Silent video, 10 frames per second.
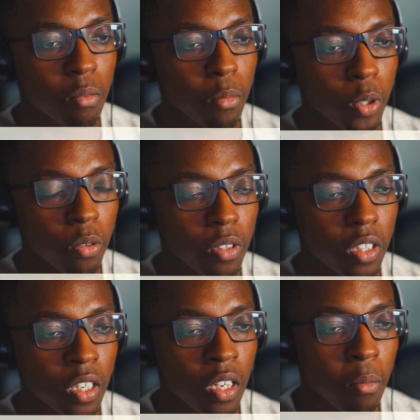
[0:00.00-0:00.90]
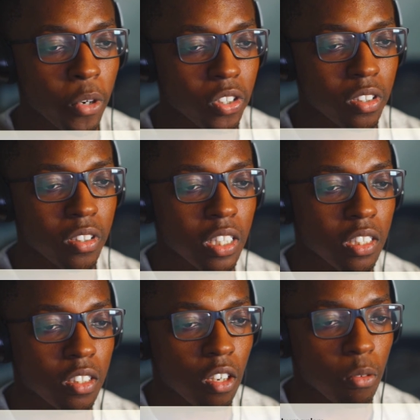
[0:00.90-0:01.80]
Personalization will also
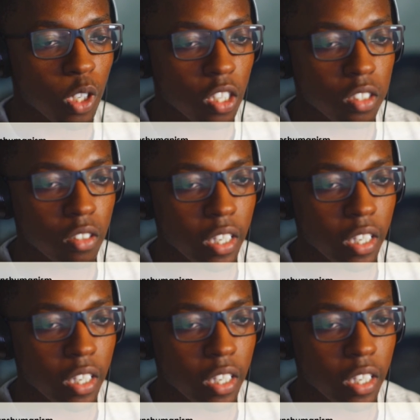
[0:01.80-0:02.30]
extend